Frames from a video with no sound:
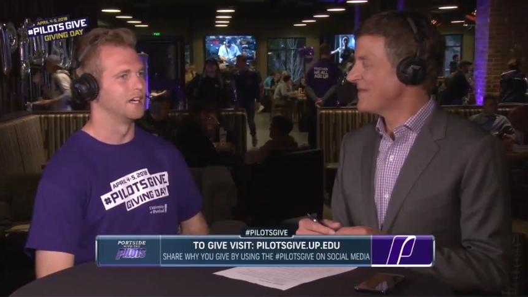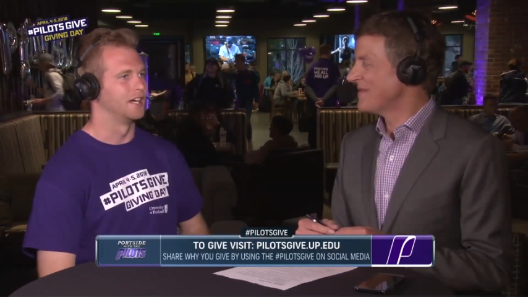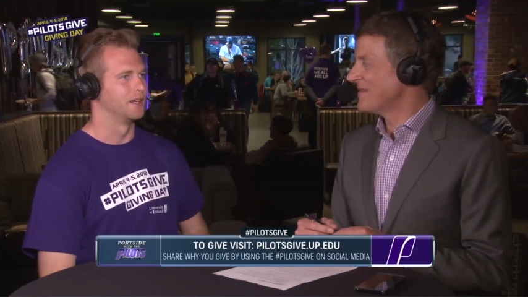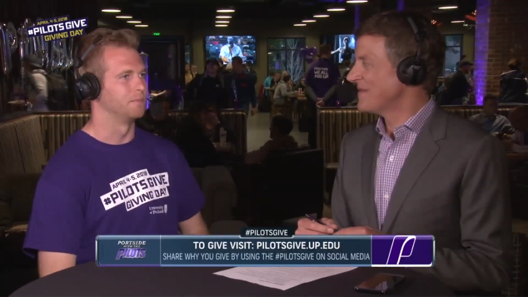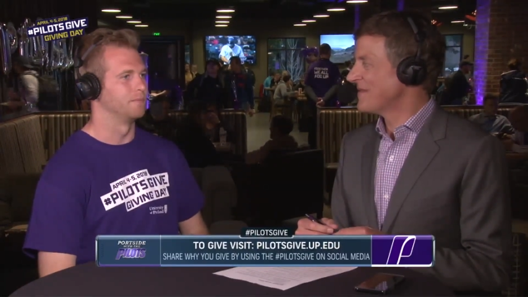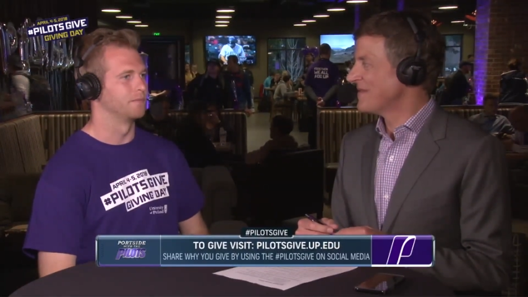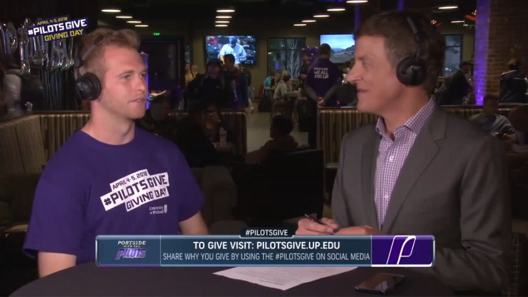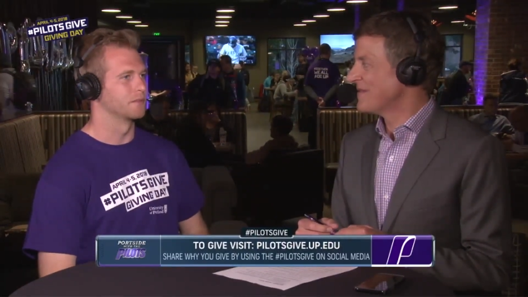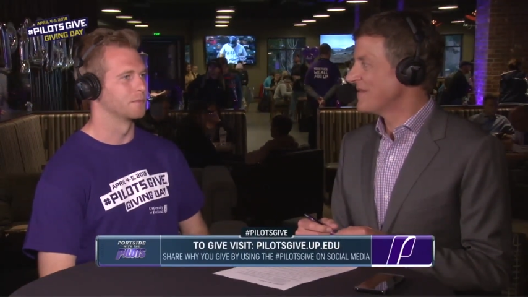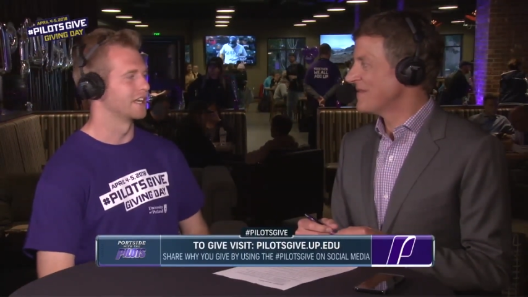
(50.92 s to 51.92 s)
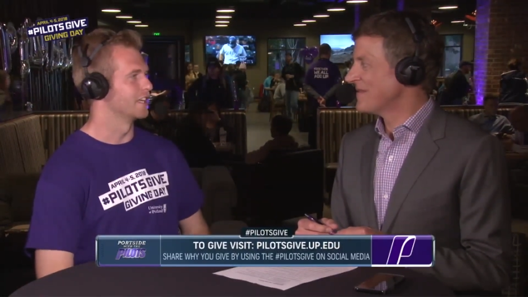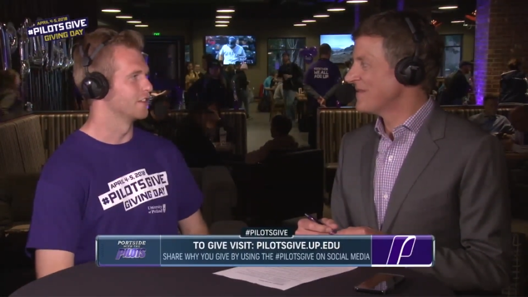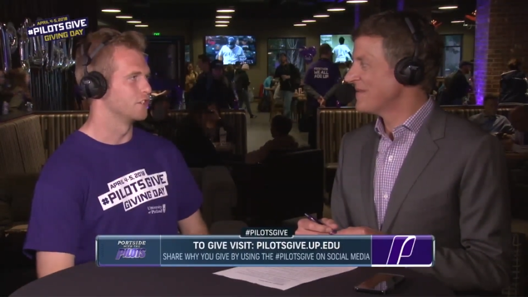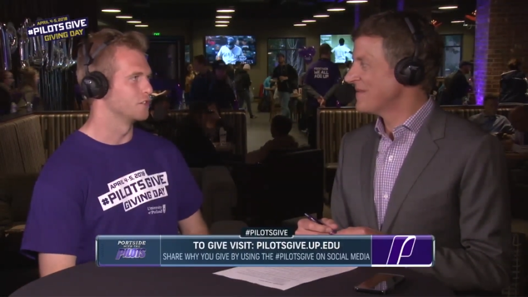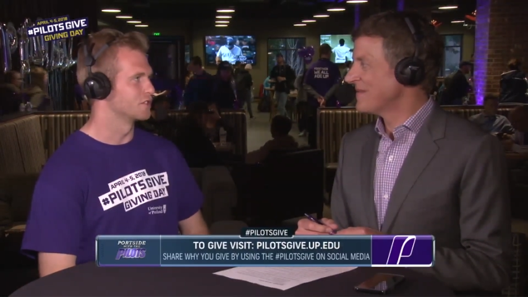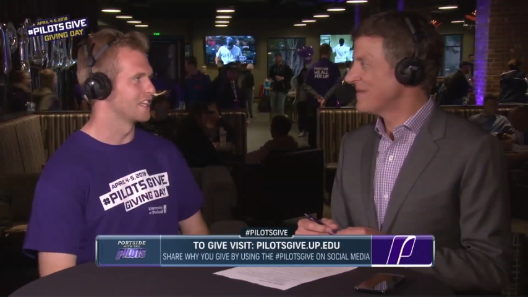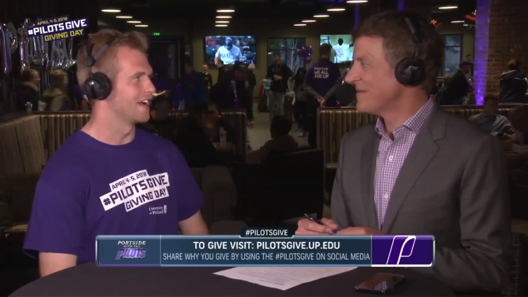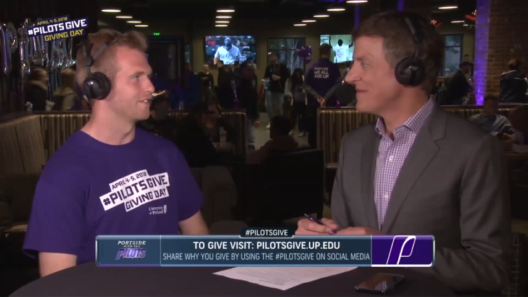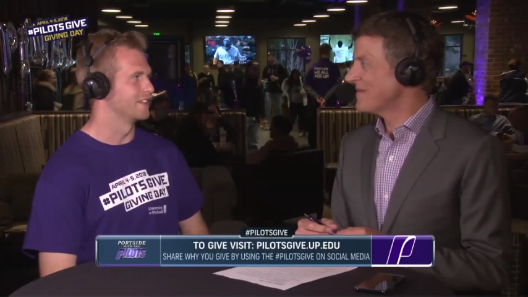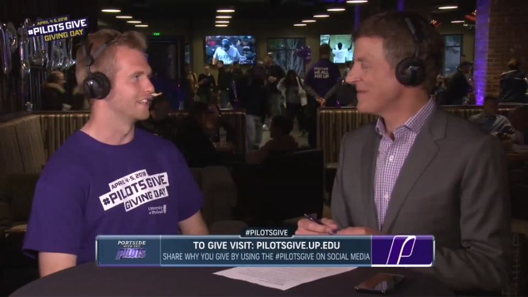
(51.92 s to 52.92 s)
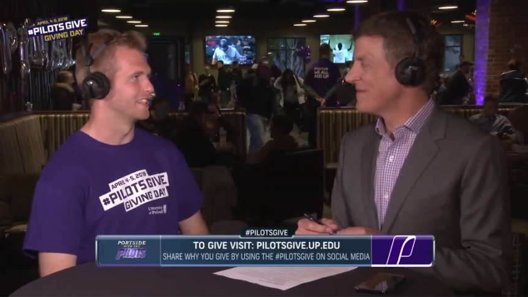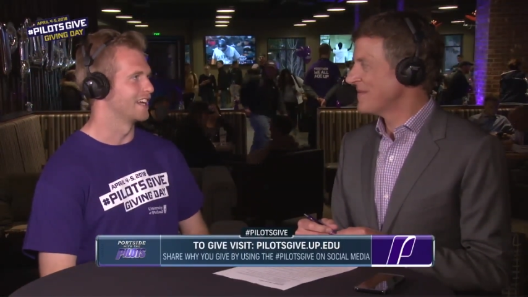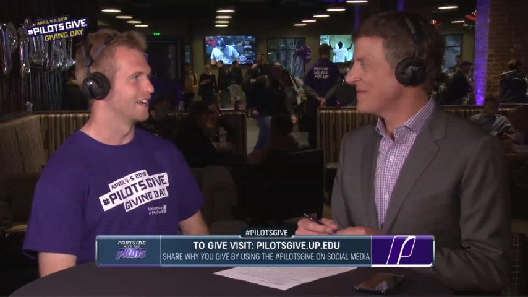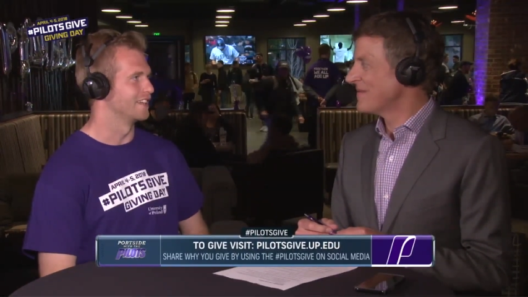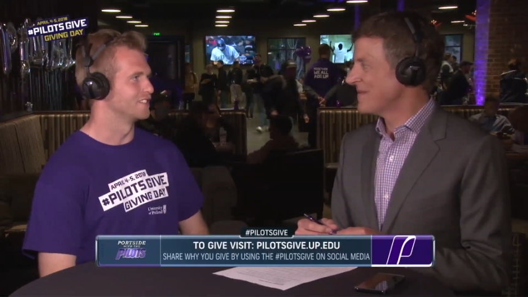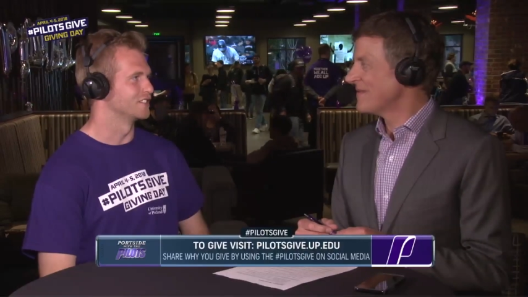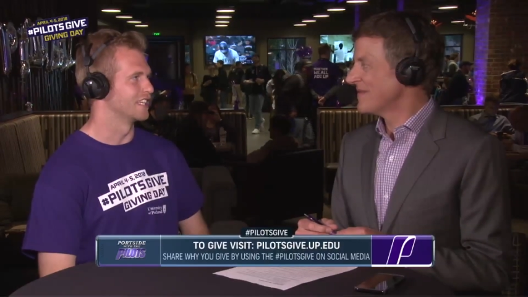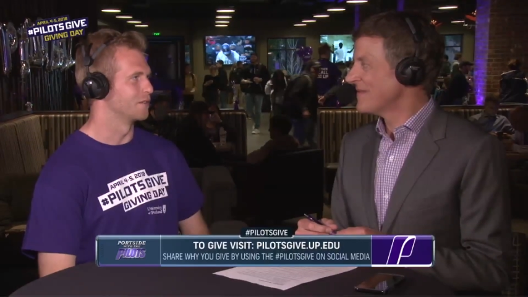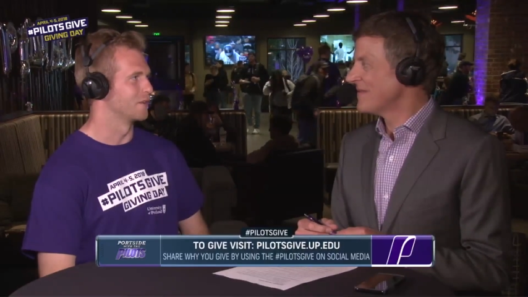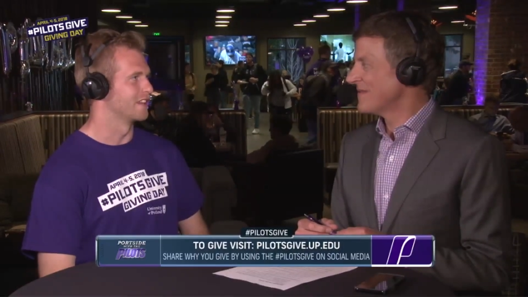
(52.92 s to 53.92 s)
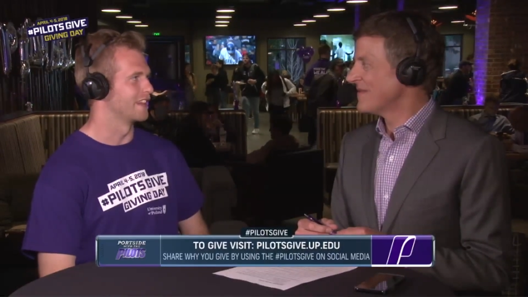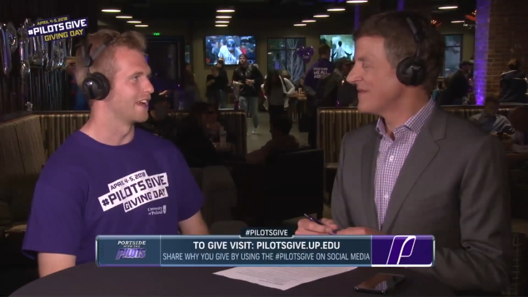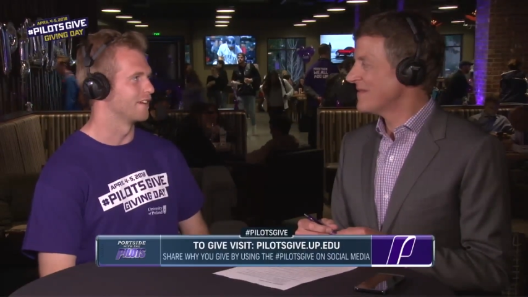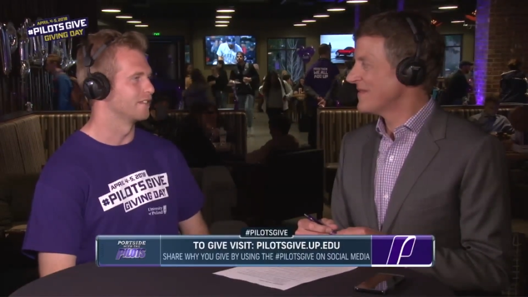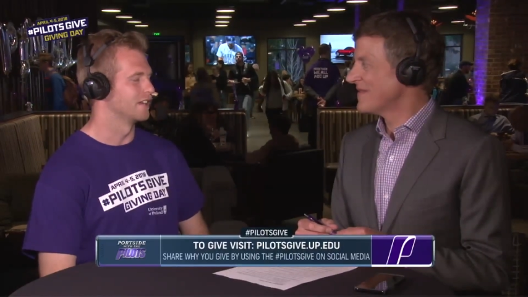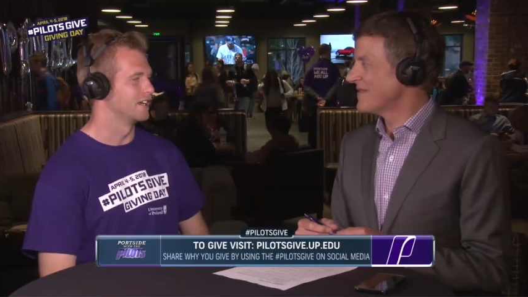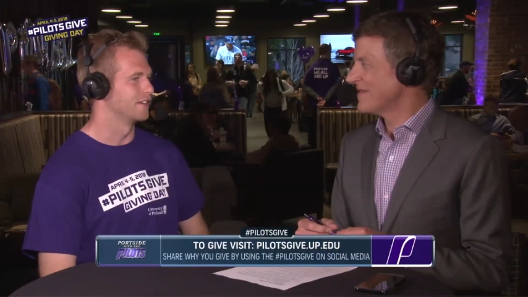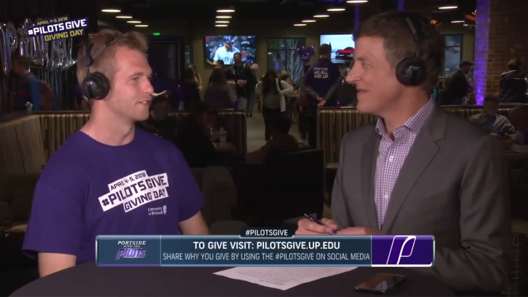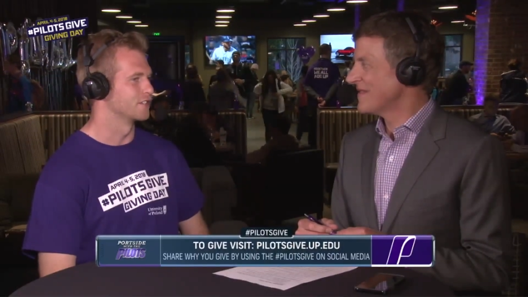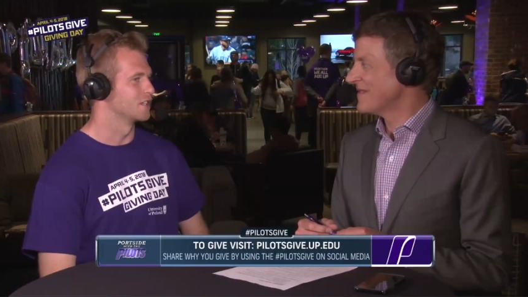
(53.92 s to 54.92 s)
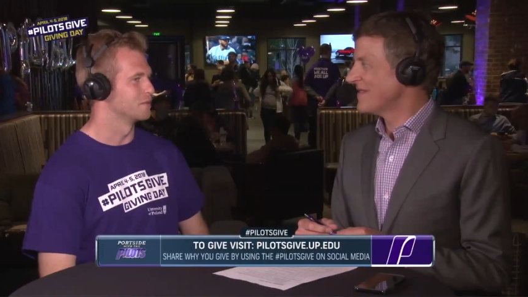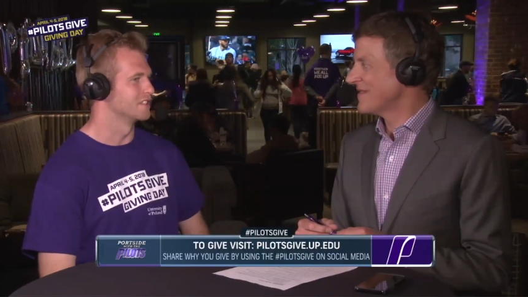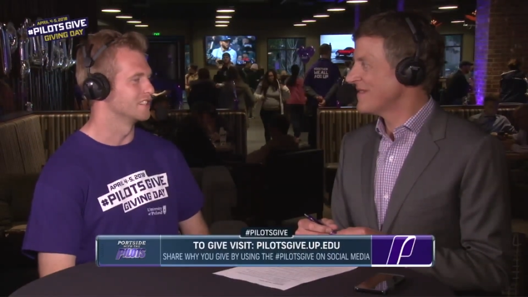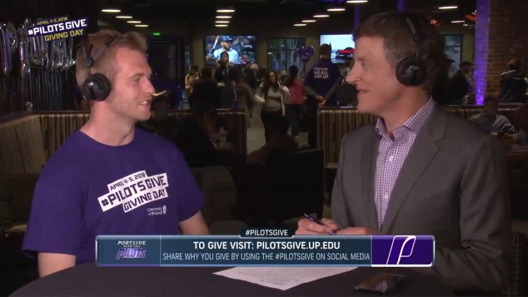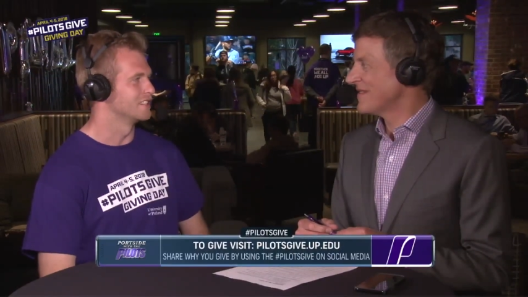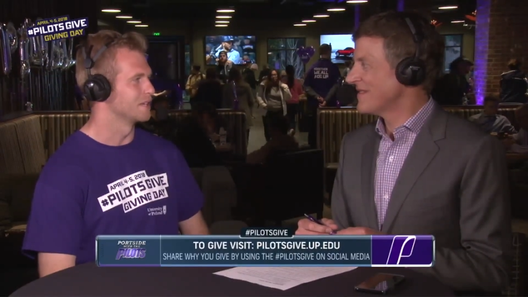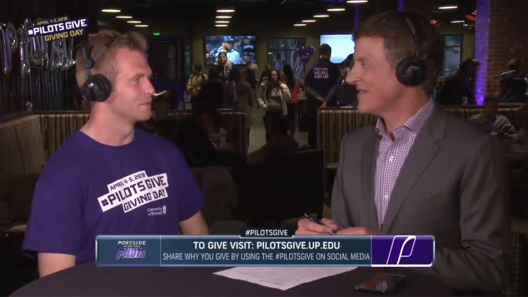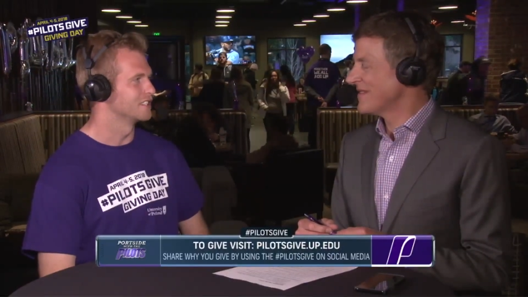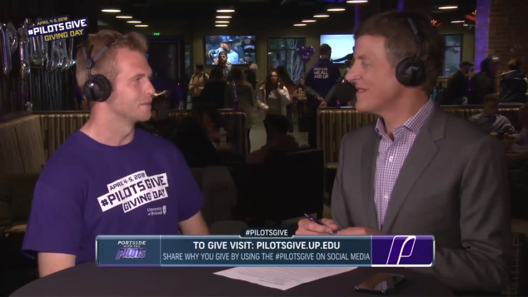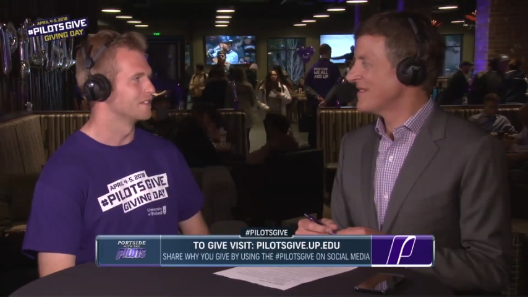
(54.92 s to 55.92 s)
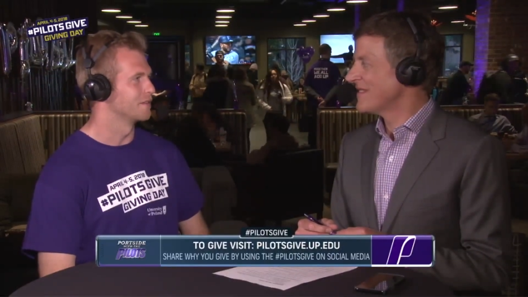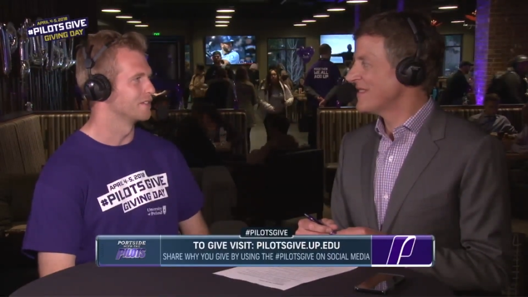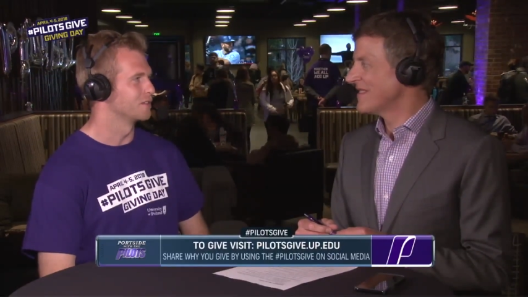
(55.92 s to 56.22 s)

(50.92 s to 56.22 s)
Speaker 1: um, bringing in the new staff and then yeah as you said winning that uh, first WCC championship in